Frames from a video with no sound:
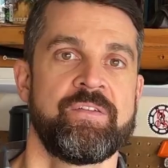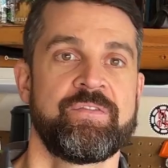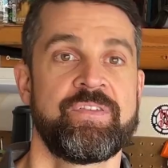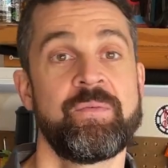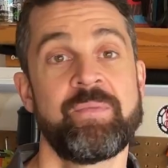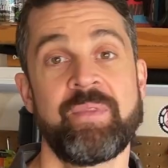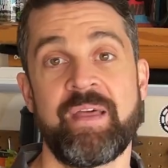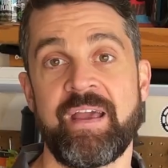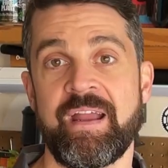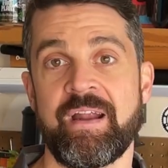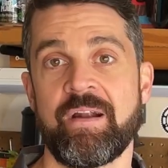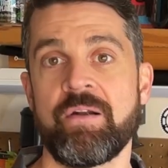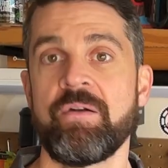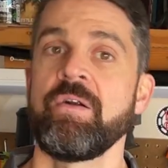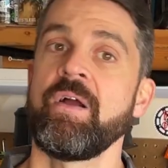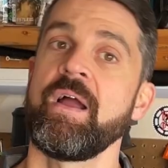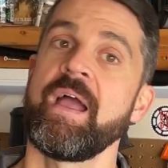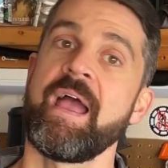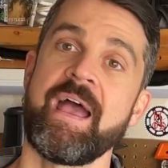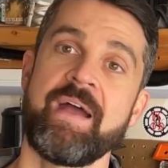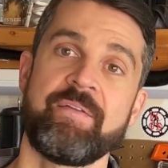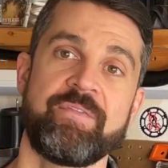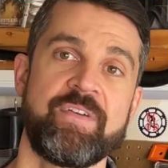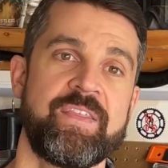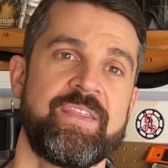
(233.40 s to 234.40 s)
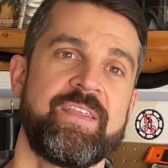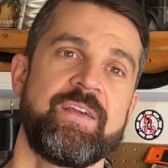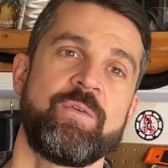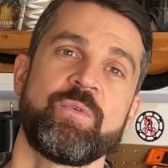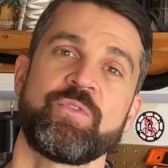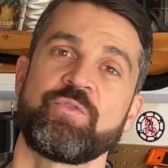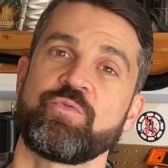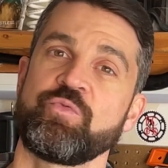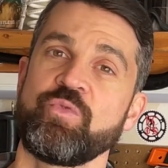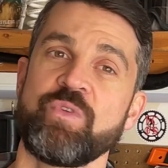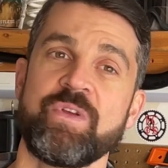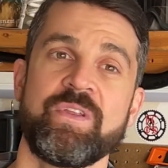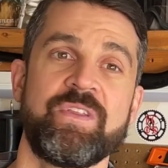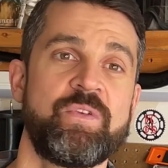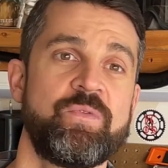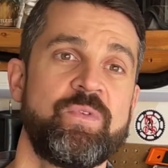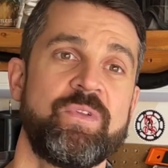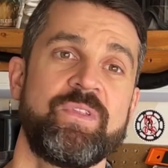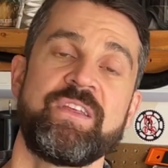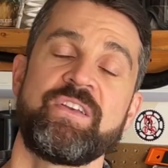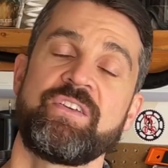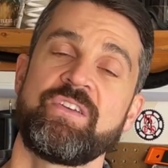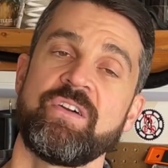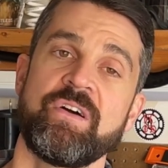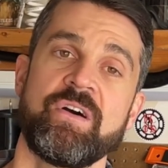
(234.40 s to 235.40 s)
From there, everything was really,
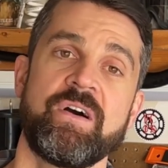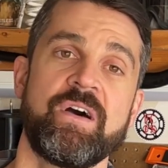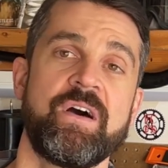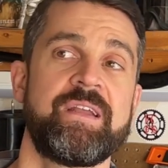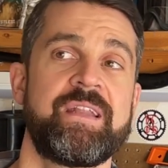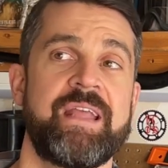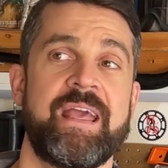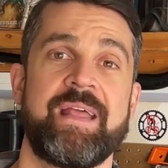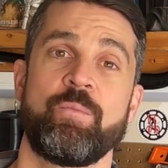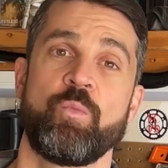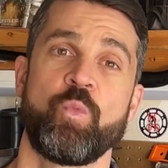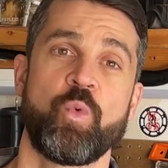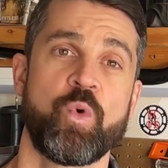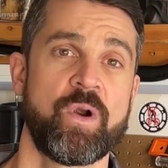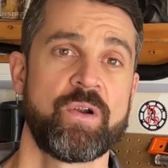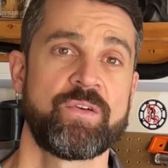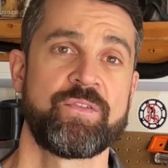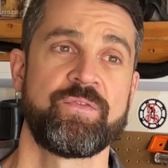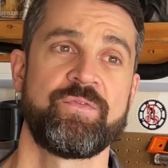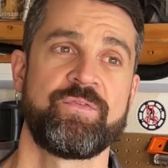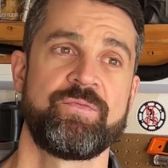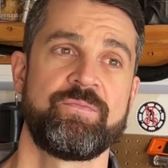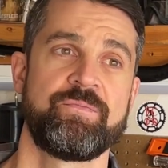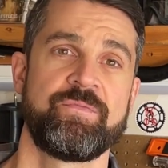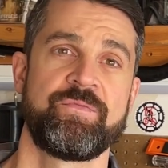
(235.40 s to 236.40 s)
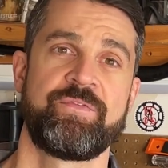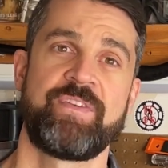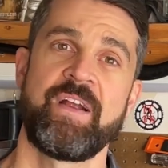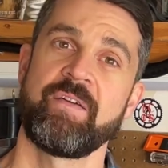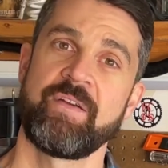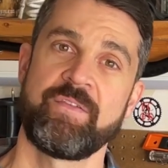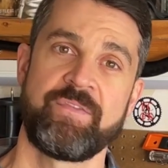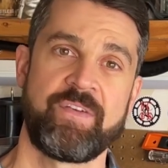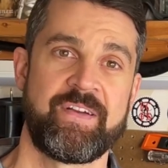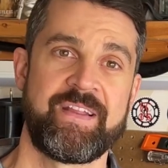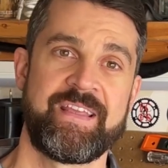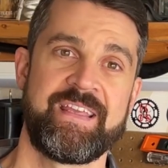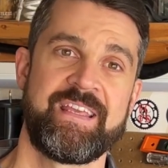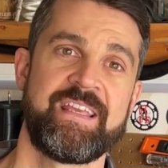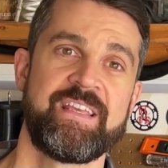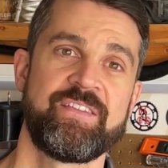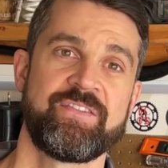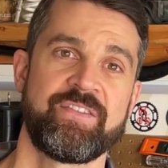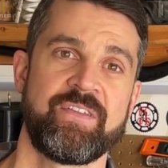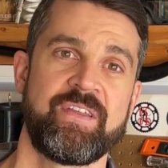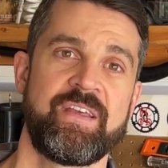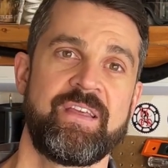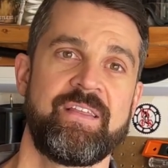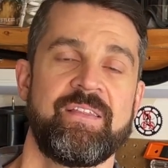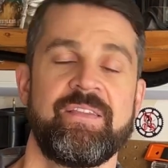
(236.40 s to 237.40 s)
really good and worked very, very
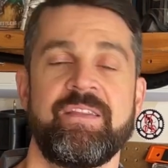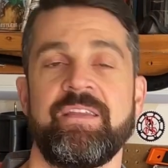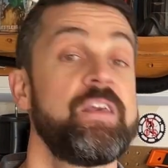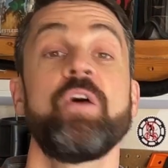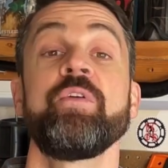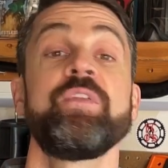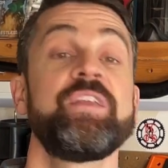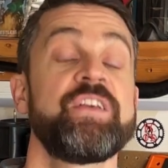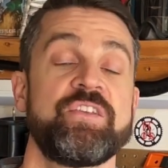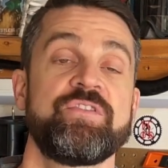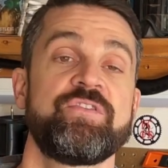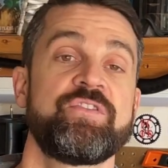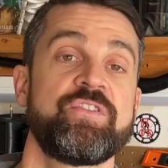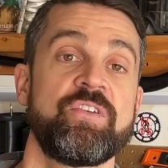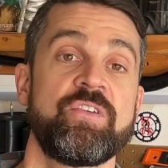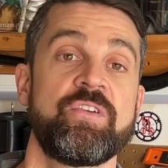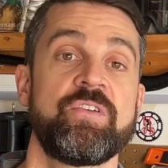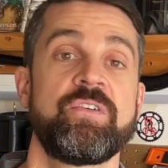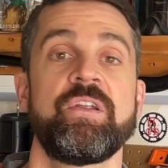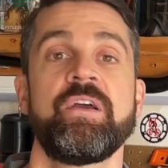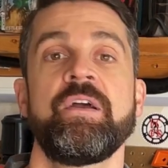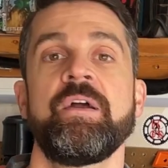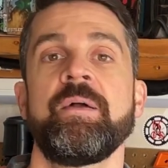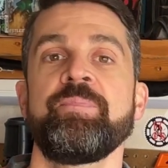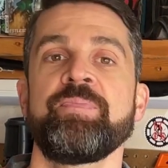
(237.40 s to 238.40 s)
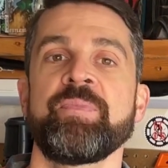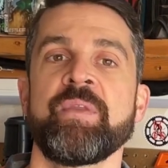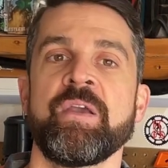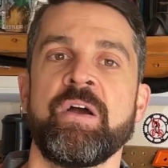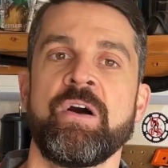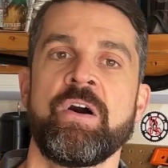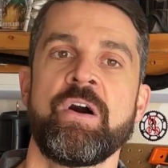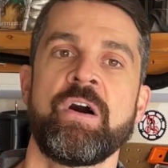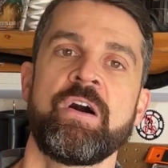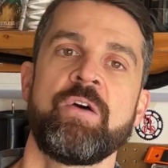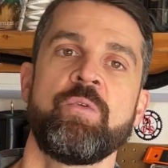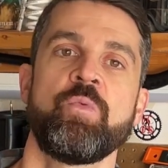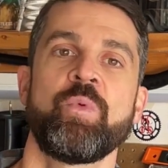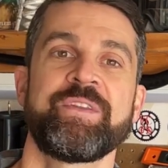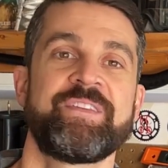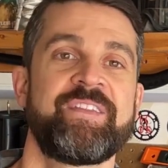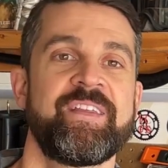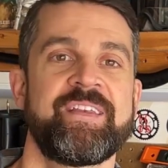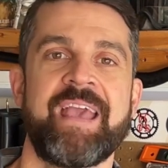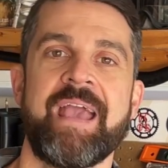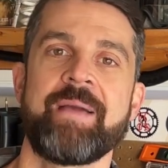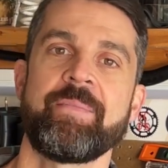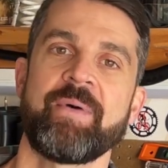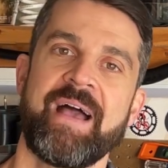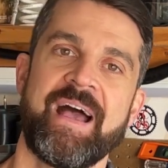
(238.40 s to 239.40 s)
easily. The only concern was the
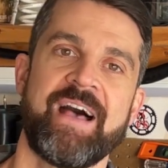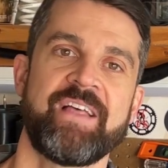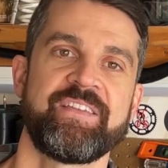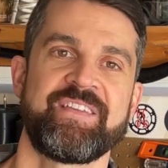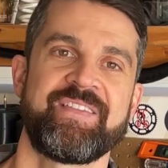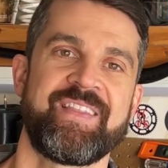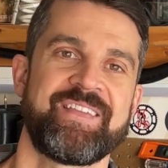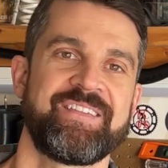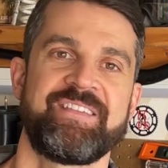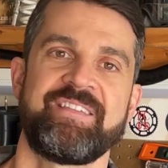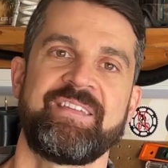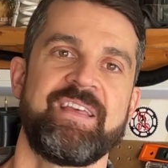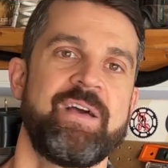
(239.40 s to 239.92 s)
cable housing that they